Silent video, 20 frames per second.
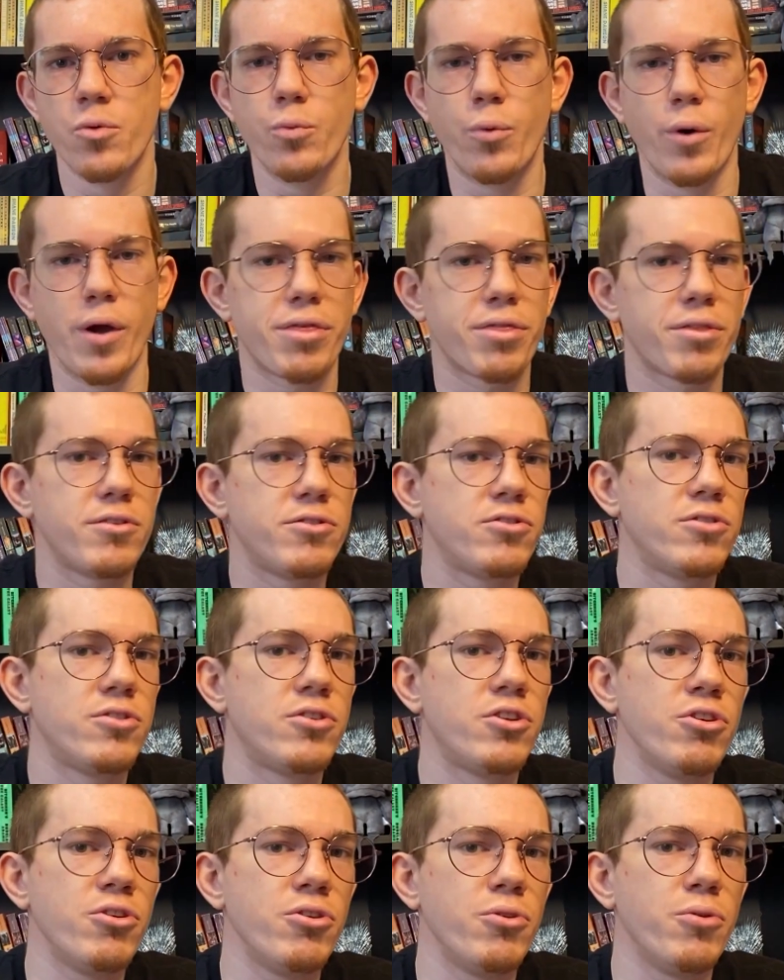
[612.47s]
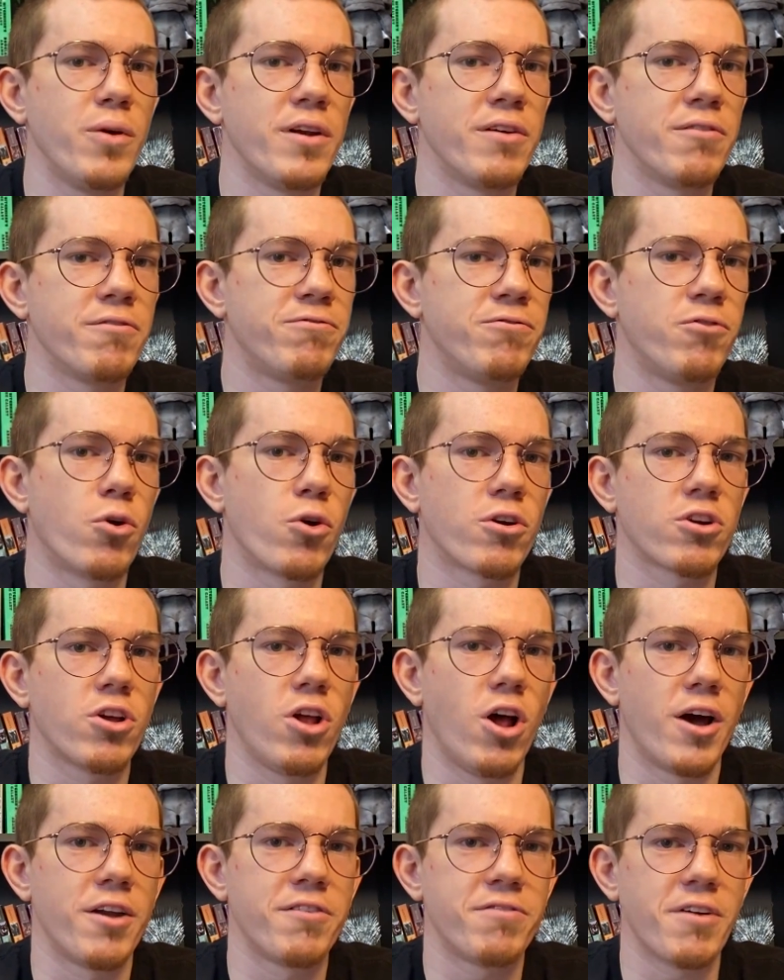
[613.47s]
with 2 and 4
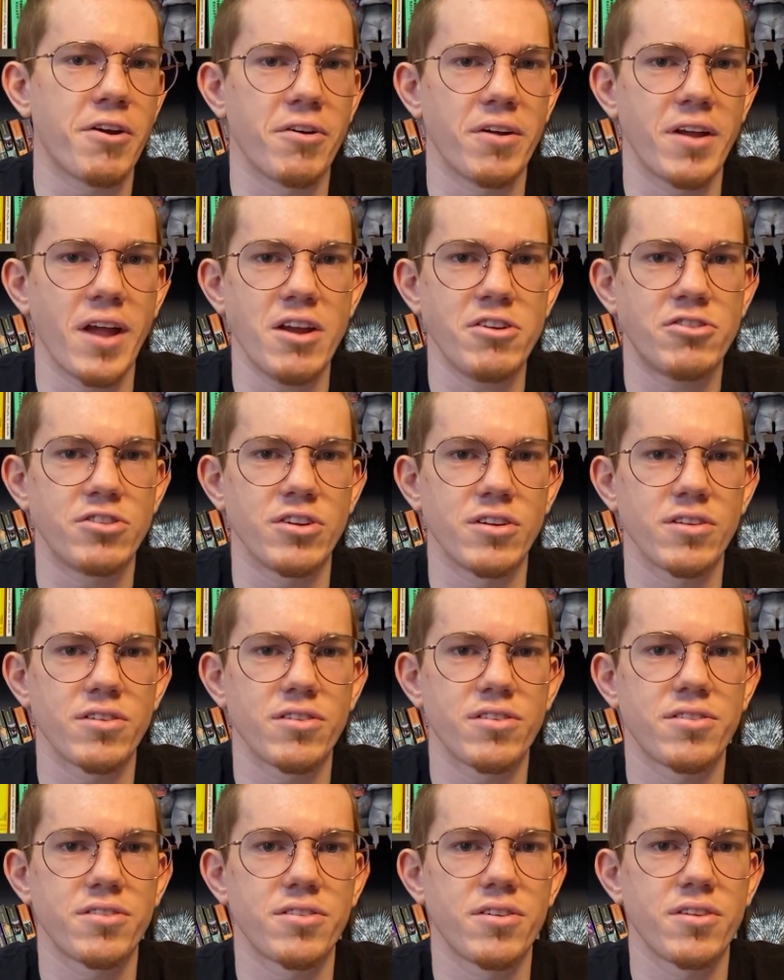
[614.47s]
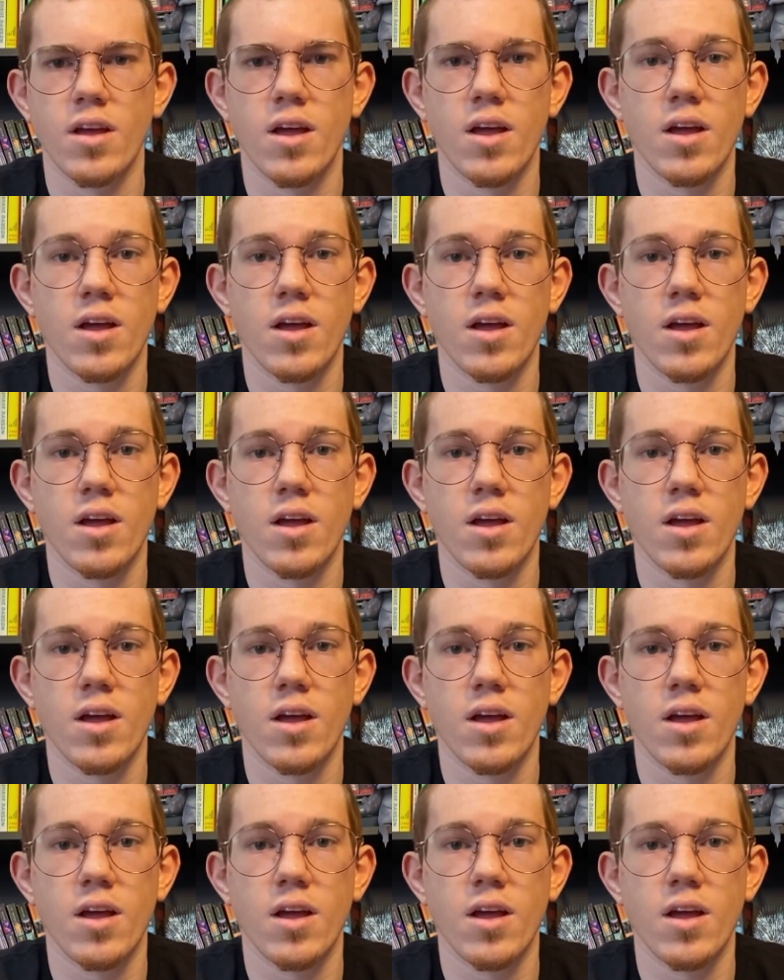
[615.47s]
clawed variations.